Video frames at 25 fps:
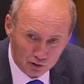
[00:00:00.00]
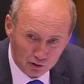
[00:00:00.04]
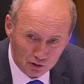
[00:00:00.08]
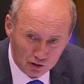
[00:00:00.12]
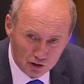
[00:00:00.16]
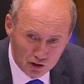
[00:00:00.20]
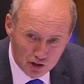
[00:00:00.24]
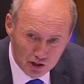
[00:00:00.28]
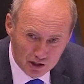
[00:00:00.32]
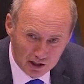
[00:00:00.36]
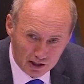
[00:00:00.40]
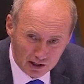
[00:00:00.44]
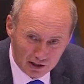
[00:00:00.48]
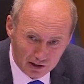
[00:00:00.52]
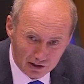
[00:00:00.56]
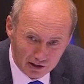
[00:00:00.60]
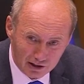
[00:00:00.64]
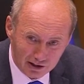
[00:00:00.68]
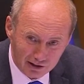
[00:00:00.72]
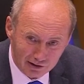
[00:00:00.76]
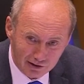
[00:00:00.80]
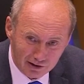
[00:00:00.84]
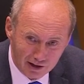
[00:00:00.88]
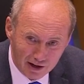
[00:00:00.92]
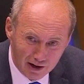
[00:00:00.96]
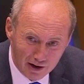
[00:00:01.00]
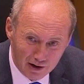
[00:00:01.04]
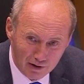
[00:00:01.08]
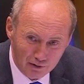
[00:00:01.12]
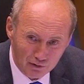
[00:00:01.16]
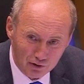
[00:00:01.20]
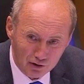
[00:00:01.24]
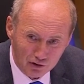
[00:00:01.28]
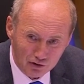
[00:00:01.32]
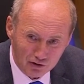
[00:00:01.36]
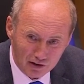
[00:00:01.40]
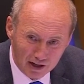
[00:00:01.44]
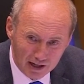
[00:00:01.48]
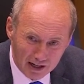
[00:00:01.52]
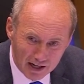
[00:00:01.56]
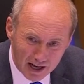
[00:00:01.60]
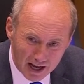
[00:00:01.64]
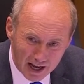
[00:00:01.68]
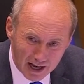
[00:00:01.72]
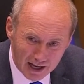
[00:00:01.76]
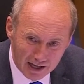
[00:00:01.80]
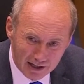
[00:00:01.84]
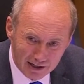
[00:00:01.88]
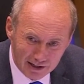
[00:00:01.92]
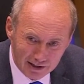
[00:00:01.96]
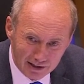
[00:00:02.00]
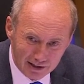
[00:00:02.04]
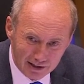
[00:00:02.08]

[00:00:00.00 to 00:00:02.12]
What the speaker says: Today the European Parliament